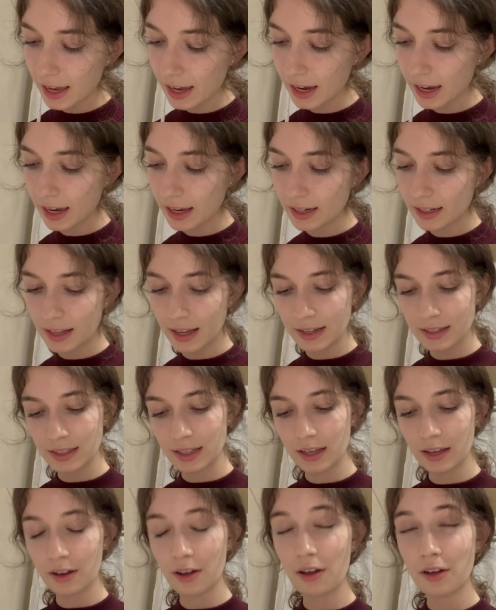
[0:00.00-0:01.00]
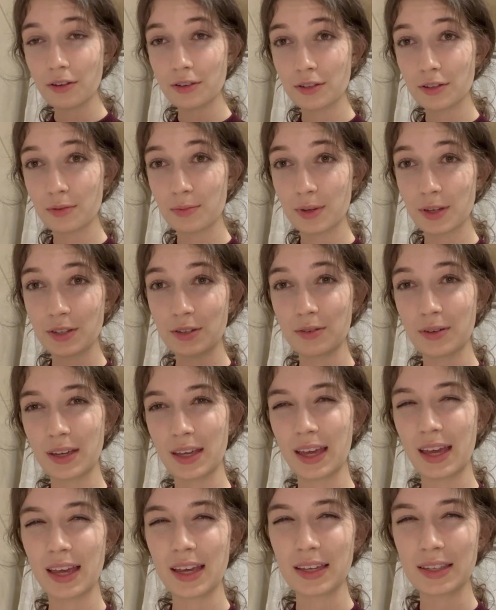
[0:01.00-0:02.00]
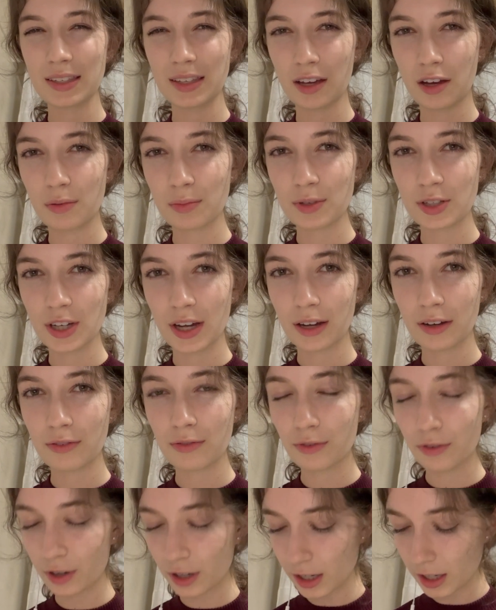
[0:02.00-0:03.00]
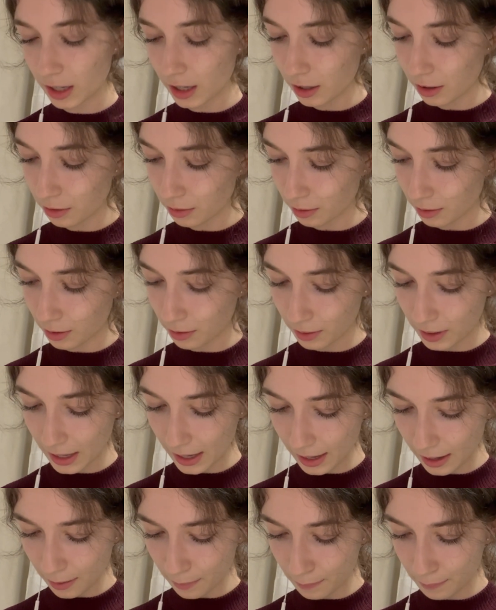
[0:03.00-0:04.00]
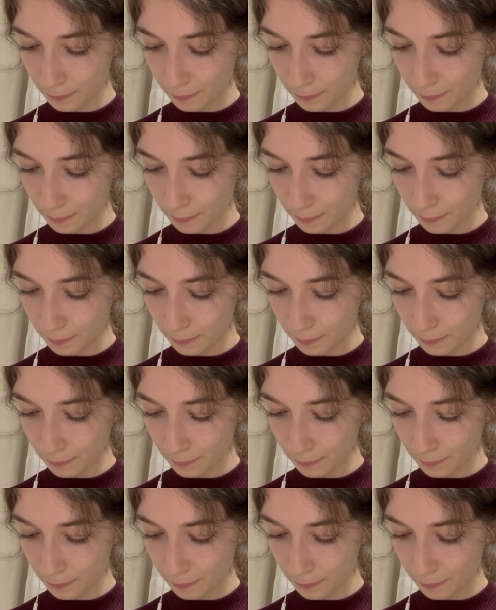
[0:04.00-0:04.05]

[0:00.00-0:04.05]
And lastly, I'll also be doing a scalp check for you, okay?